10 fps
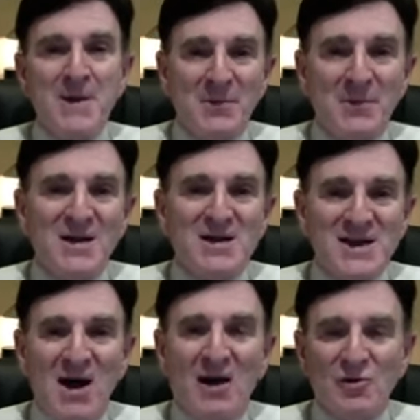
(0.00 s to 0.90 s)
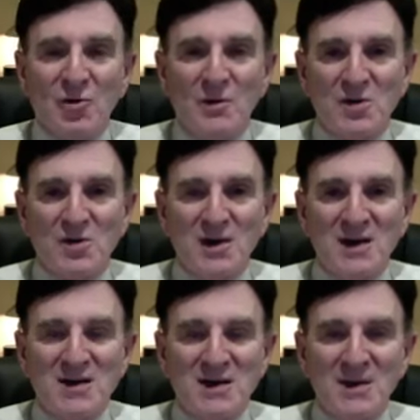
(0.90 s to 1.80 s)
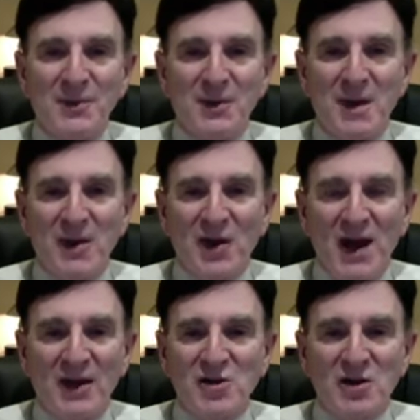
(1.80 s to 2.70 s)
but it's now under a much simpler methodology.